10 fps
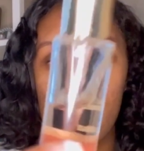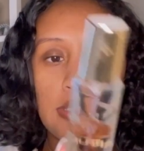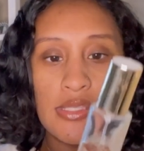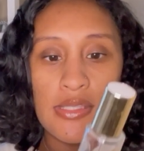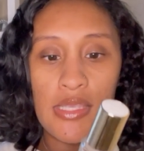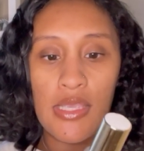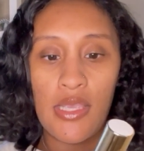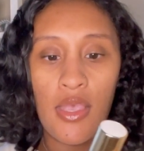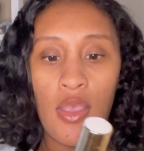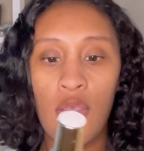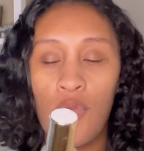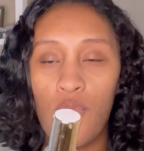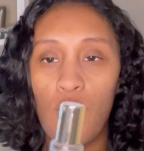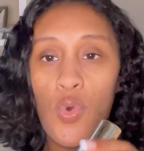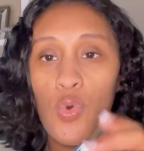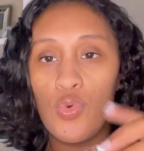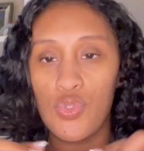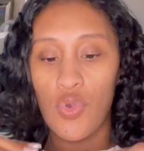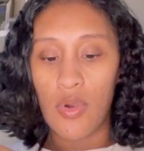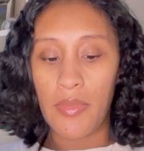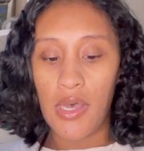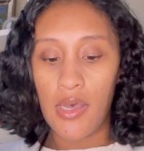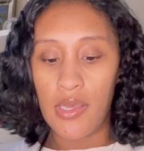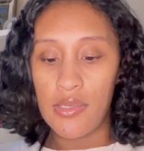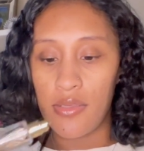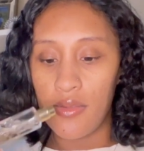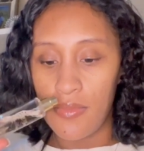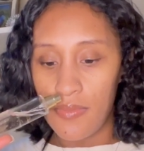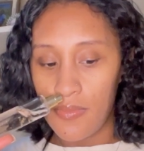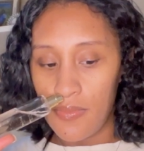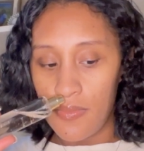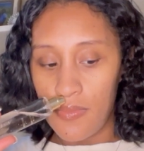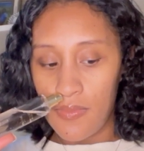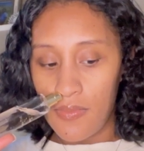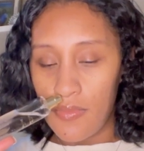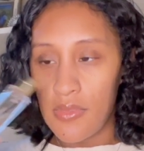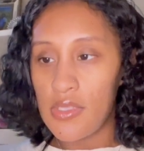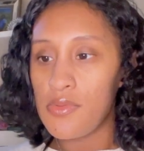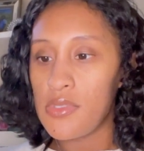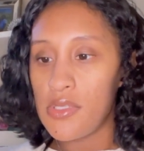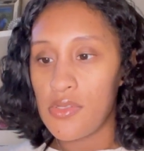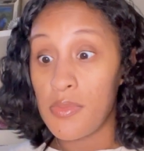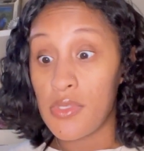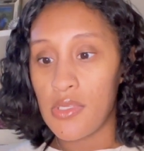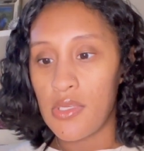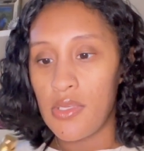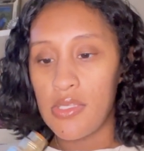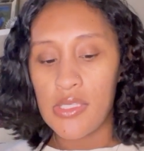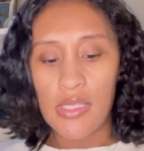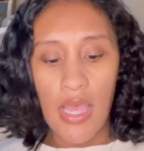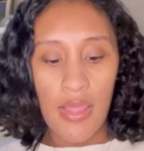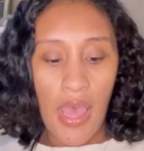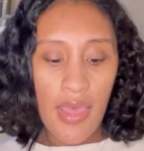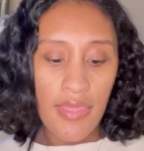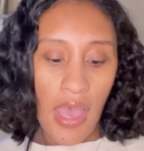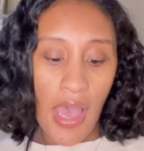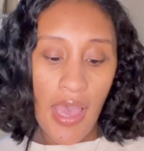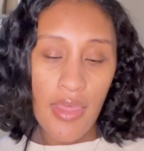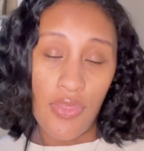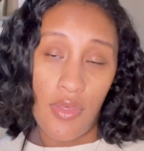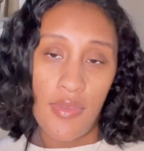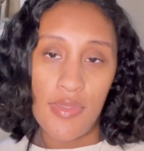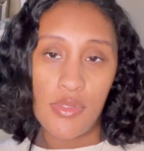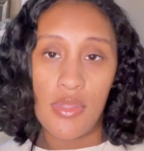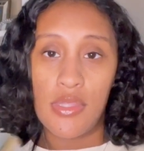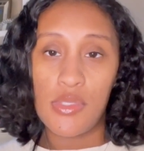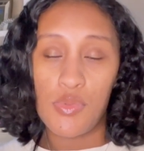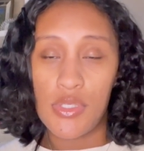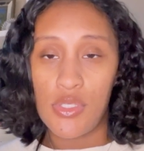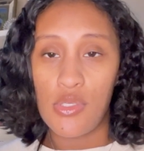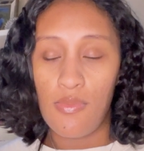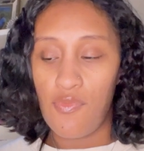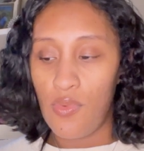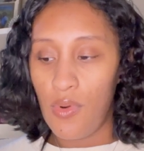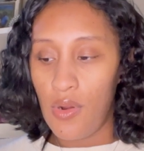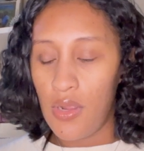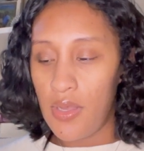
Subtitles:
This is the Rose Gourmand. This one still smells good. This is I thought that this was a dupe for